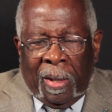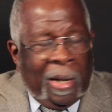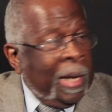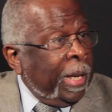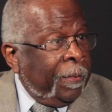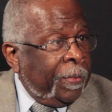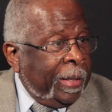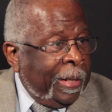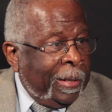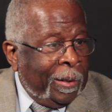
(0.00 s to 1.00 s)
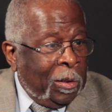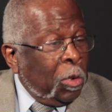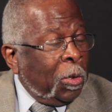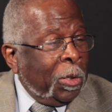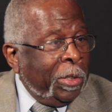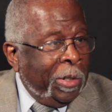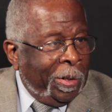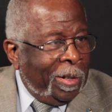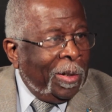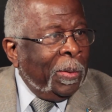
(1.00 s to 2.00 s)
I have a
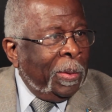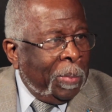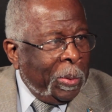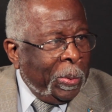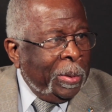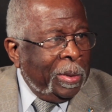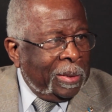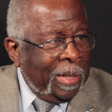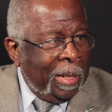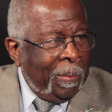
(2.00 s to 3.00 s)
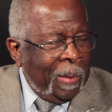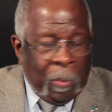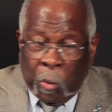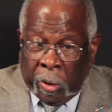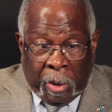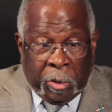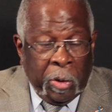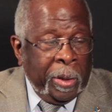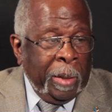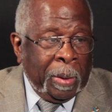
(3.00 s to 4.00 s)
lawyer on the board, the same,
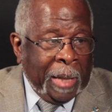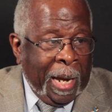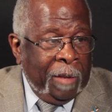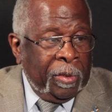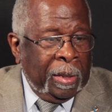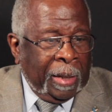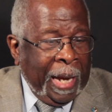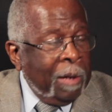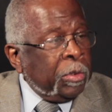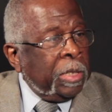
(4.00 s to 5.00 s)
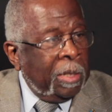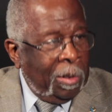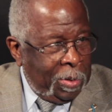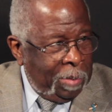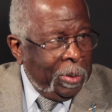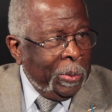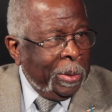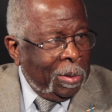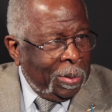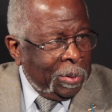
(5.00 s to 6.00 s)
attorney, but I have an accountant on the
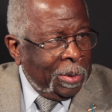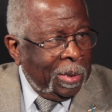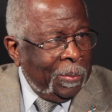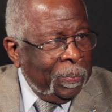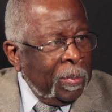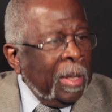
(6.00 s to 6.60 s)
board also.